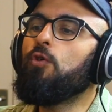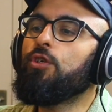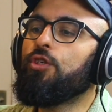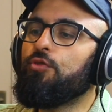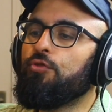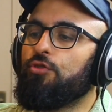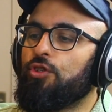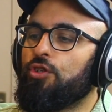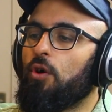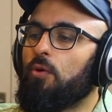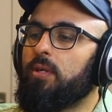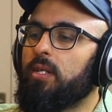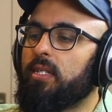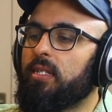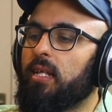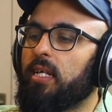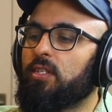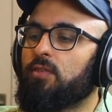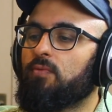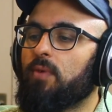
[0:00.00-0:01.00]
you showed it.
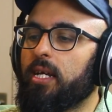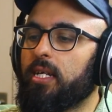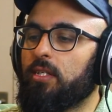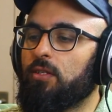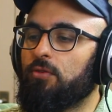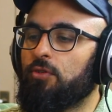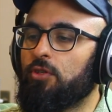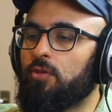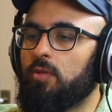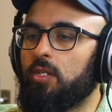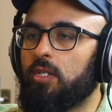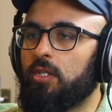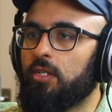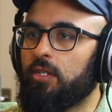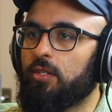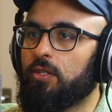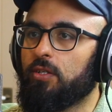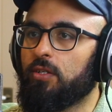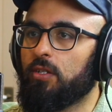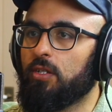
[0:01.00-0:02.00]
That's right. You showed it to
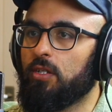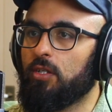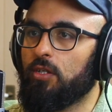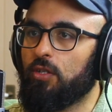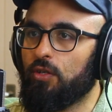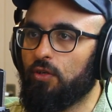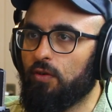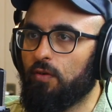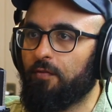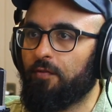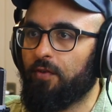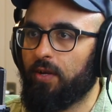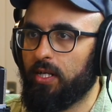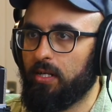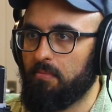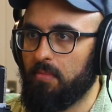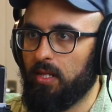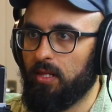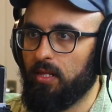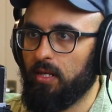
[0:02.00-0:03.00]
your girlfriend
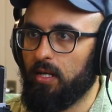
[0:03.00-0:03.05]
a month